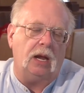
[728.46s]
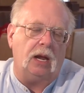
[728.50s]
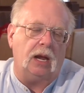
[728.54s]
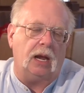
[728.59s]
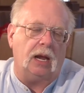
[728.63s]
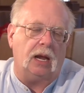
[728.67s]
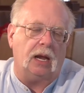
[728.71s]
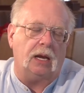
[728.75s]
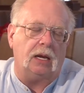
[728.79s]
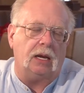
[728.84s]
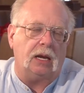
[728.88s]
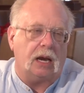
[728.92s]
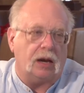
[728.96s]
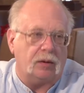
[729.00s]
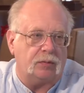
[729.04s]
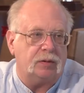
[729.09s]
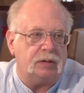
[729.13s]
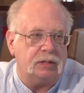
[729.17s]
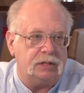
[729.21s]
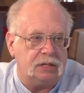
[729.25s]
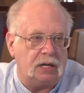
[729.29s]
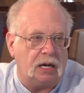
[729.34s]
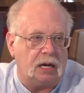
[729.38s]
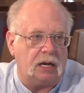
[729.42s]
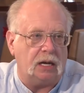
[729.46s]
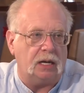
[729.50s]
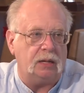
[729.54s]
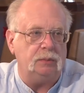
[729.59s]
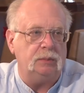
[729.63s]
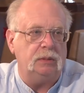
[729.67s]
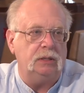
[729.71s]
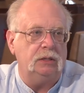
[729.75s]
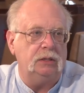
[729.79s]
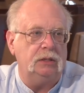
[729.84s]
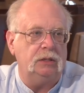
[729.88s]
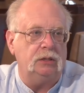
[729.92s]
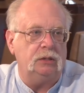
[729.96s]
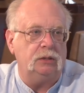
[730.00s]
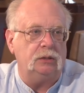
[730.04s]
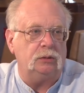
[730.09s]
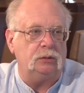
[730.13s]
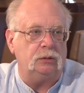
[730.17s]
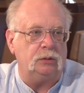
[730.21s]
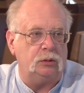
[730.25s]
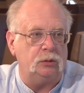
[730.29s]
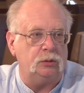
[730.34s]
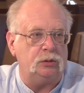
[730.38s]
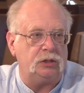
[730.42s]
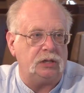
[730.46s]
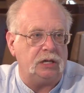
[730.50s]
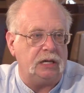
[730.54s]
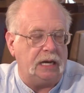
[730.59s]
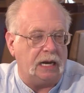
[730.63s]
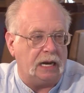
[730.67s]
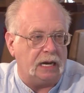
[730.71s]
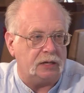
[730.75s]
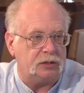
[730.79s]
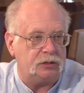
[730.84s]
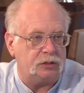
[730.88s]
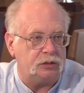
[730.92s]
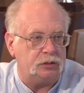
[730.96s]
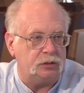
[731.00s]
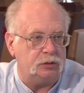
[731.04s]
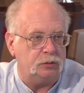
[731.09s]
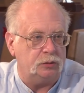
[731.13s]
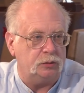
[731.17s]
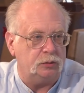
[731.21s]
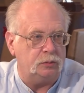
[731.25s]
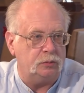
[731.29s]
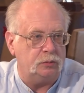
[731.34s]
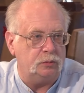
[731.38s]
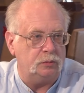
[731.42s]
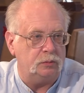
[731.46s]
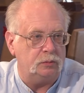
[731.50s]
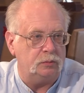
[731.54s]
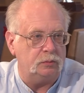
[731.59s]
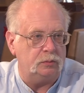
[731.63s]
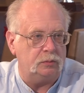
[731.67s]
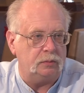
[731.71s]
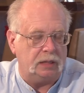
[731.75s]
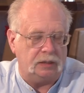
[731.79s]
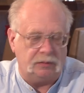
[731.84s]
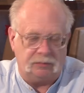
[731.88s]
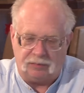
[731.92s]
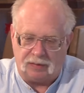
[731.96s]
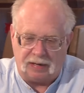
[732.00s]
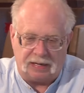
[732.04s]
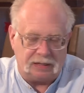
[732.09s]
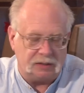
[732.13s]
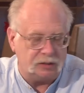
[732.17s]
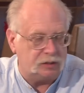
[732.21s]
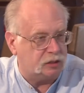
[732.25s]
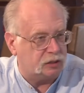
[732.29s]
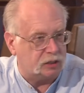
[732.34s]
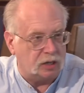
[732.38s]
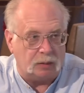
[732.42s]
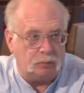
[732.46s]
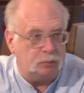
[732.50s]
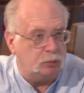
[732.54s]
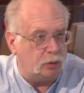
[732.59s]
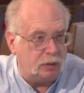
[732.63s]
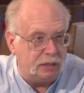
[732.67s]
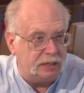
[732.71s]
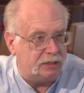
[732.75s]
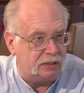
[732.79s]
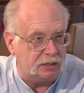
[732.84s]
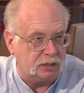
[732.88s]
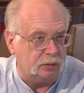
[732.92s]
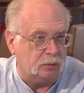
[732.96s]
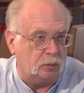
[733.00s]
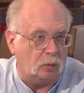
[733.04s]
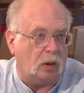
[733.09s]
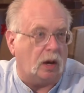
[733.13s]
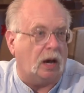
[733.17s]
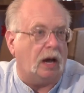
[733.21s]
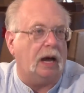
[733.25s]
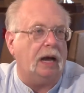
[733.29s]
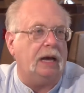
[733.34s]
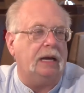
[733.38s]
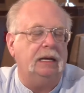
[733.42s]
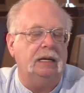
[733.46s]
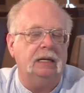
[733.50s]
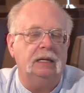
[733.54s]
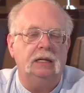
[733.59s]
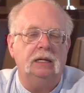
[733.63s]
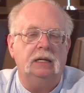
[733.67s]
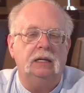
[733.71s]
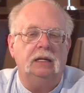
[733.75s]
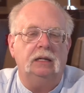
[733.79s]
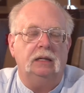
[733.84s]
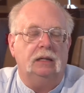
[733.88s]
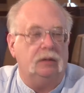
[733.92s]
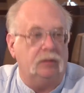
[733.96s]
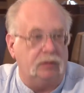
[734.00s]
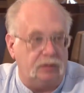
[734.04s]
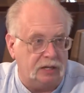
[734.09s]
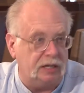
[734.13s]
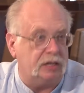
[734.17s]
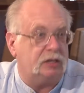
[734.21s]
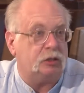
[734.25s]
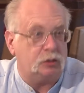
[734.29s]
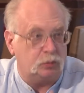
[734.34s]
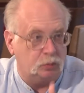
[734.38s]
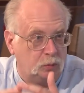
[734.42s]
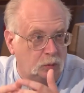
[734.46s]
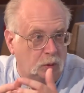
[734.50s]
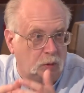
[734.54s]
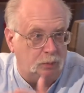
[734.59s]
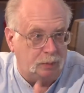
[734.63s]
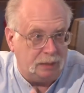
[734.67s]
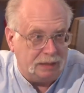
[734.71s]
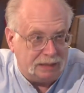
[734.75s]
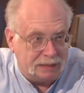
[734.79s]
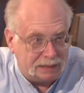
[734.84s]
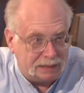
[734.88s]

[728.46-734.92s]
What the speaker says: And every time, Lucy has to advance some reason why this will be